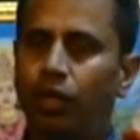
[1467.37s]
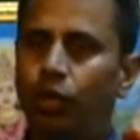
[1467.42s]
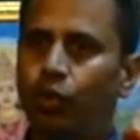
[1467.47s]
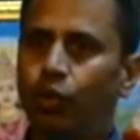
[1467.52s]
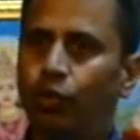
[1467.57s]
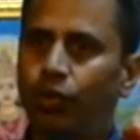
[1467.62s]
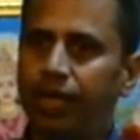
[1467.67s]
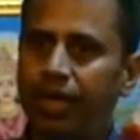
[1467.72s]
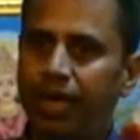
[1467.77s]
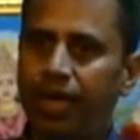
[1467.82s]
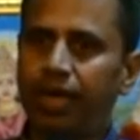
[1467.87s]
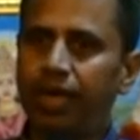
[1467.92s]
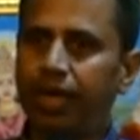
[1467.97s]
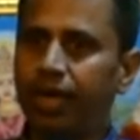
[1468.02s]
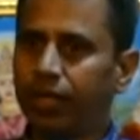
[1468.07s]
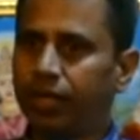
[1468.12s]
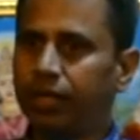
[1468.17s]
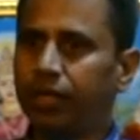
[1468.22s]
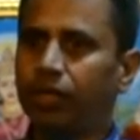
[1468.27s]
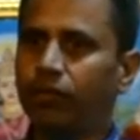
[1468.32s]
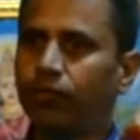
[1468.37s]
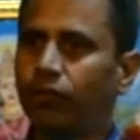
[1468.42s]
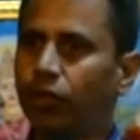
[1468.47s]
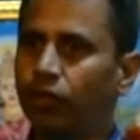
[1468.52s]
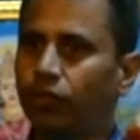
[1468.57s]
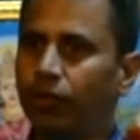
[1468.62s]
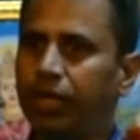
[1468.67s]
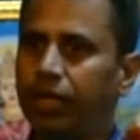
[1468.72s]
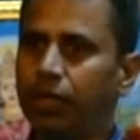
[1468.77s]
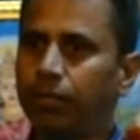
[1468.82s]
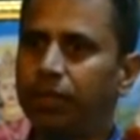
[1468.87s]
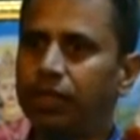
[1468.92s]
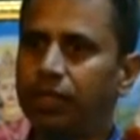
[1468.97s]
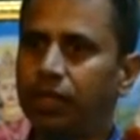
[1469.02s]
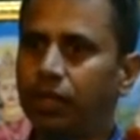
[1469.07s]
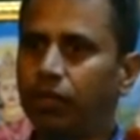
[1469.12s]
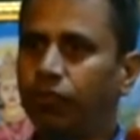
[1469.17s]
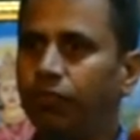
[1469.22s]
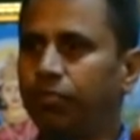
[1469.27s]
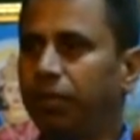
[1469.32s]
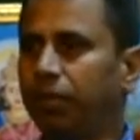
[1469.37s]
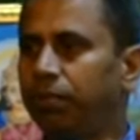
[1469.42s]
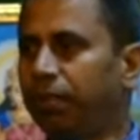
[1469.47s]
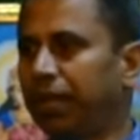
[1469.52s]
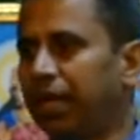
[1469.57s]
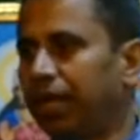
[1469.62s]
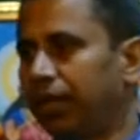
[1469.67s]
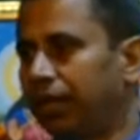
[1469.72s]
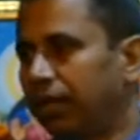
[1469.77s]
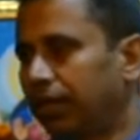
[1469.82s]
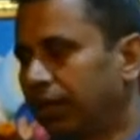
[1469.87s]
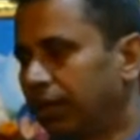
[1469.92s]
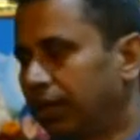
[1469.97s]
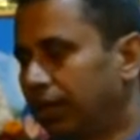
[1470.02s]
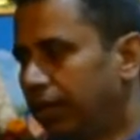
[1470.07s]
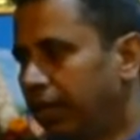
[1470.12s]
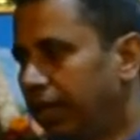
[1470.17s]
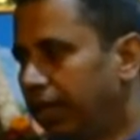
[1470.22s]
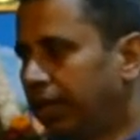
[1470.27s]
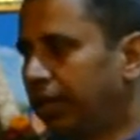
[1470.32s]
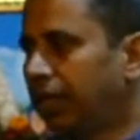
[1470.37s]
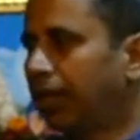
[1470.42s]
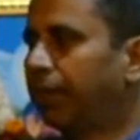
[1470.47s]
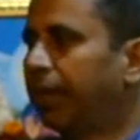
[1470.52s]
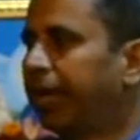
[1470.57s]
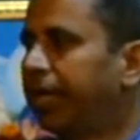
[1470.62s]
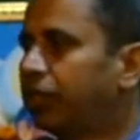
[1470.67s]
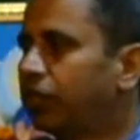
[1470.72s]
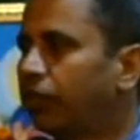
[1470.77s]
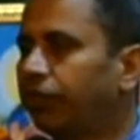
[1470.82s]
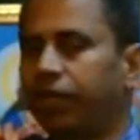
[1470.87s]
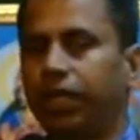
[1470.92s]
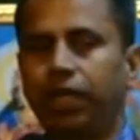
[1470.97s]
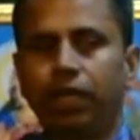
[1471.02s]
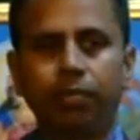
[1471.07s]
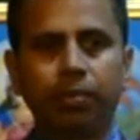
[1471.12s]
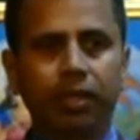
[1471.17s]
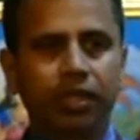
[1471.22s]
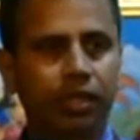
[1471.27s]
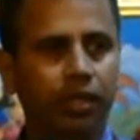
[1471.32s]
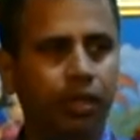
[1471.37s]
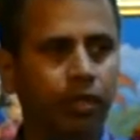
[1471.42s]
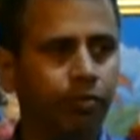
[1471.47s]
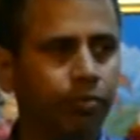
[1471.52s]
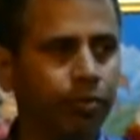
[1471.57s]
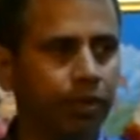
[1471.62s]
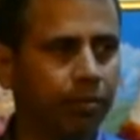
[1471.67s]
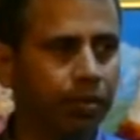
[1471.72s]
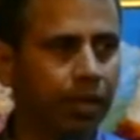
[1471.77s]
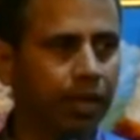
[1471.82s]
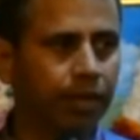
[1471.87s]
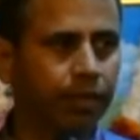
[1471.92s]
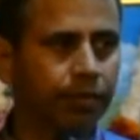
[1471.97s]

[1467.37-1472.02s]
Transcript: to create hatred for 20% of people in the minds of 80% of people.